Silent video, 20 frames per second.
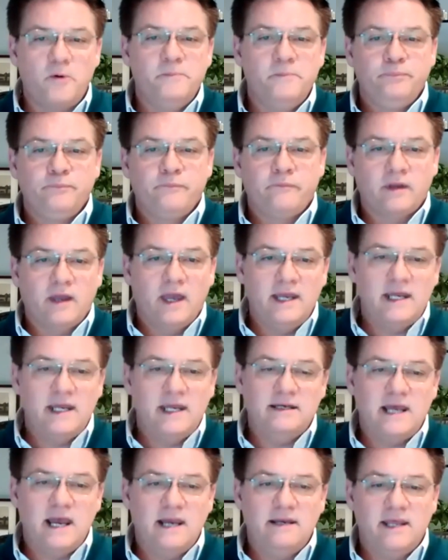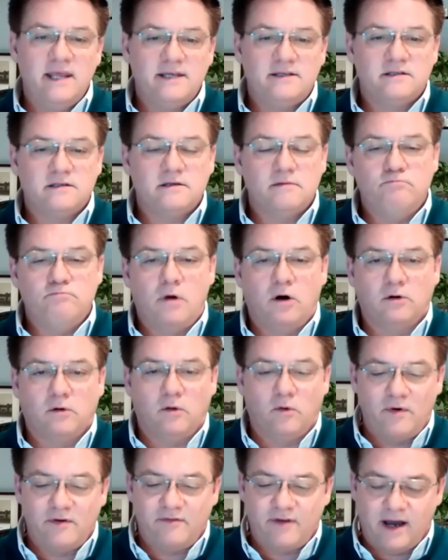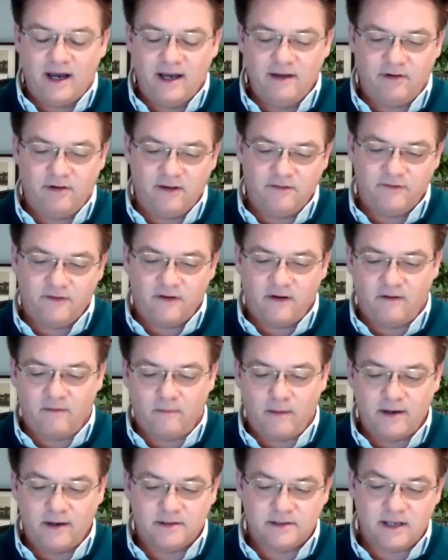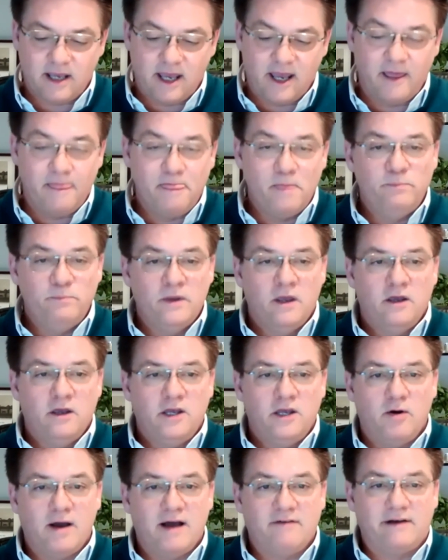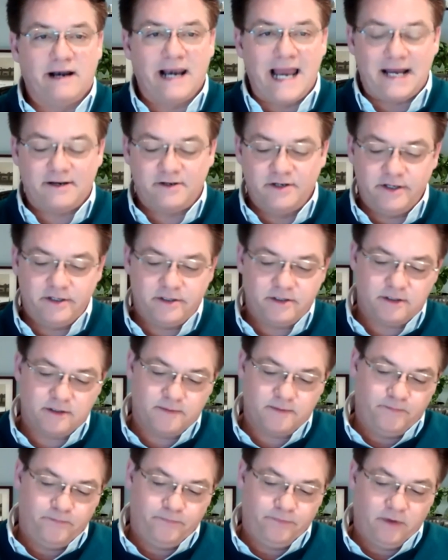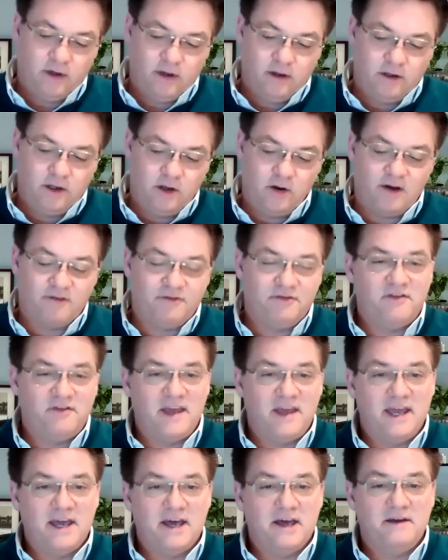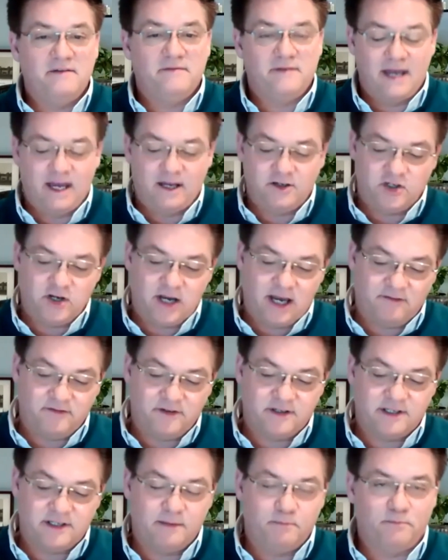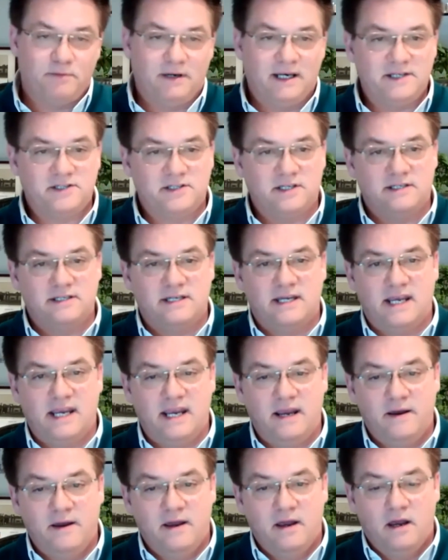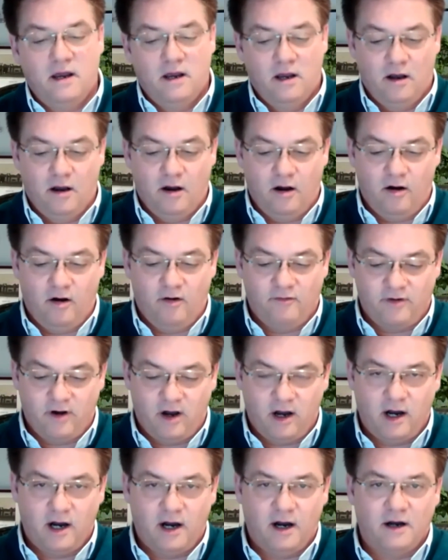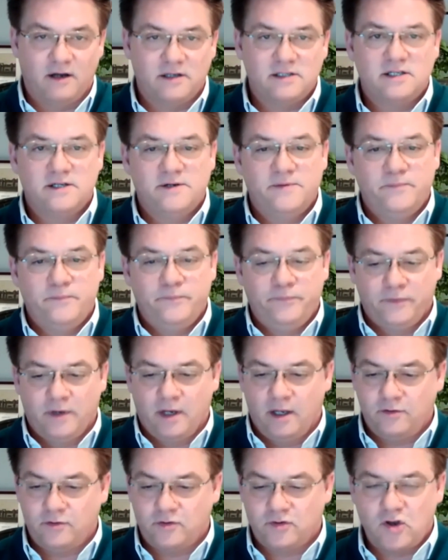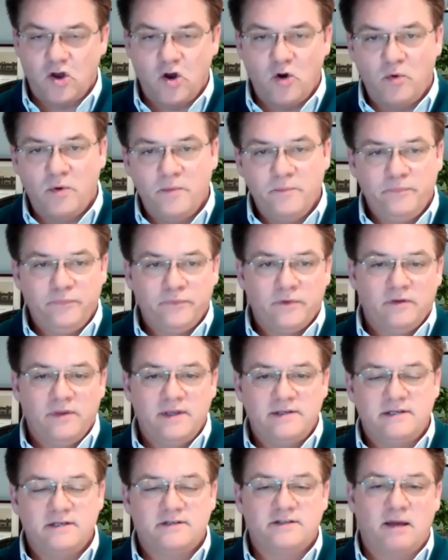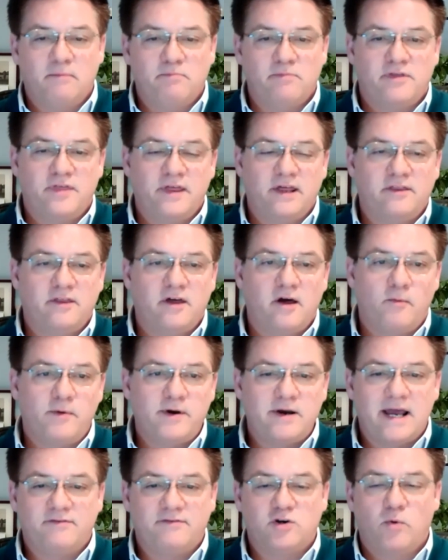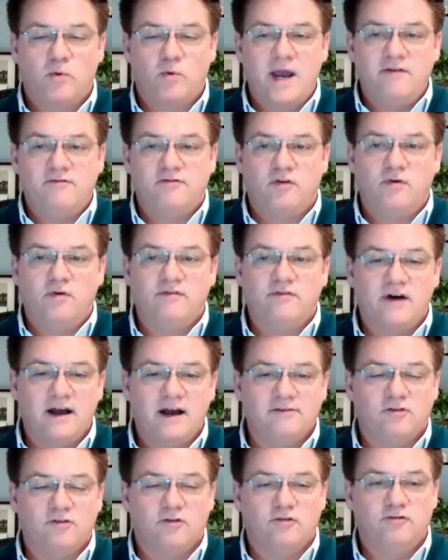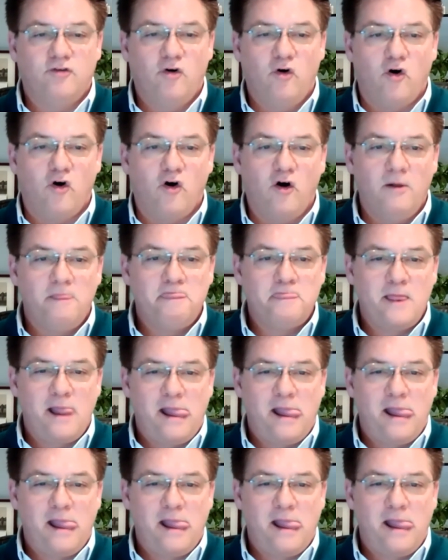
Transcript: in in this moral revival, if I might say, you have gladness, you have fear, and you have simplicity of heart. And so, this is something that we don't have to wait for revival for.